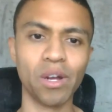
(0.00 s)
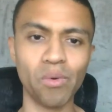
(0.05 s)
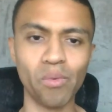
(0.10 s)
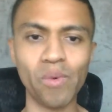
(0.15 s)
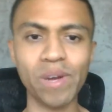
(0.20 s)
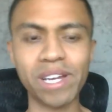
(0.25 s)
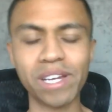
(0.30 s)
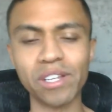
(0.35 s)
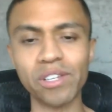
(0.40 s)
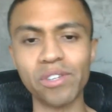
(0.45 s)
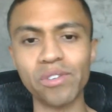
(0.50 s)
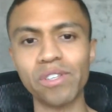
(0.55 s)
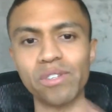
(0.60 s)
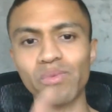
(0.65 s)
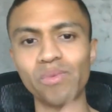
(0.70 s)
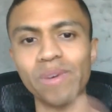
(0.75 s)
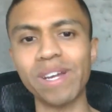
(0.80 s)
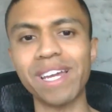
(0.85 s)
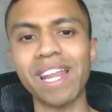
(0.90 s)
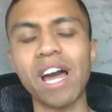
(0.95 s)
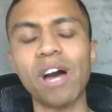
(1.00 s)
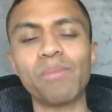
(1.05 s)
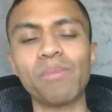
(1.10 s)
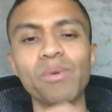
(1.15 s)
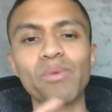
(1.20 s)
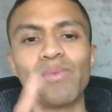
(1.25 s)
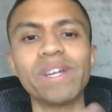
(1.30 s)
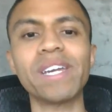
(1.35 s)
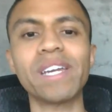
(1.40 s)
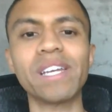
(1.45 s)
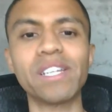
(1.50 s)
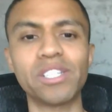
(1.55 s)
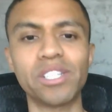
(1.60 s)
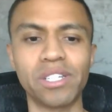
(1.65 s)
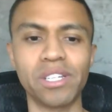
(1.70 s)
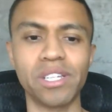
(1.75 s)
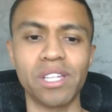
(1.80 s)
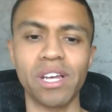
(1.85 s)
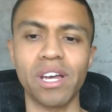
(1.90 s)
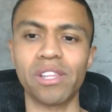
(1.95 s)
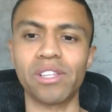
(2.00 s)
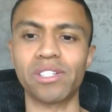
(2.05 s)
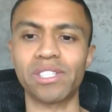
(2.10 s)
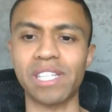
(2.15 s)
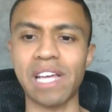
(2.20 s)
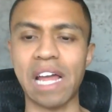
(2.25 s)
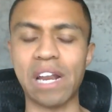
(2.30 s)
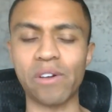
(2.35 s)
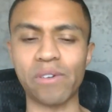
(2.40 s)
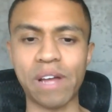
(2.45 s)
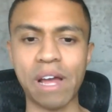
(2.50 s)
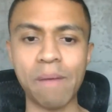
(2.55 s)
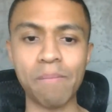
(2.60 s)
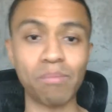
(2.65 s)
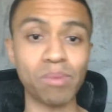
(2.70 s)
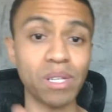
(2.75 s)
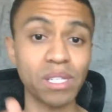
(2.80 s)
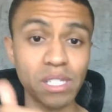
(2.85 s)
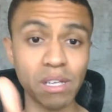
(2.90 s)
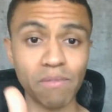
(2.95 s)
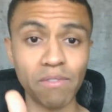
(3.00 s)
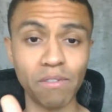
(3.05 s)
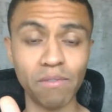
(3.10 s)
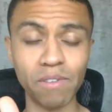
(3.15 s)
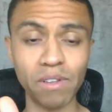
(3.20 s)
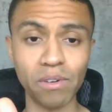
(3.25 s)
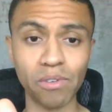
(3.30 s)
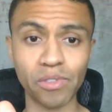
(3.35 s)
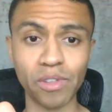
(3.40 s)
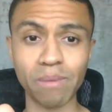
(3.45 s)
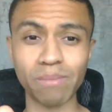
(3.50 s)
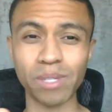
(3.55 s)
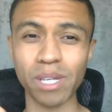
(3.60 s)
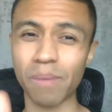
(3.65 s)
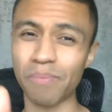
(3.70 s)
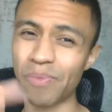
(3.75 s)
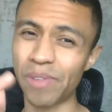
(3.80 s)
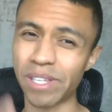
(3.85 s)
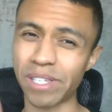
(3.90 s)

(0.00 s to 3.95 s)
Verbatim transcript: We can do this. We can help you. We can get you to the other side. Okay. Please give the video a thumbs up.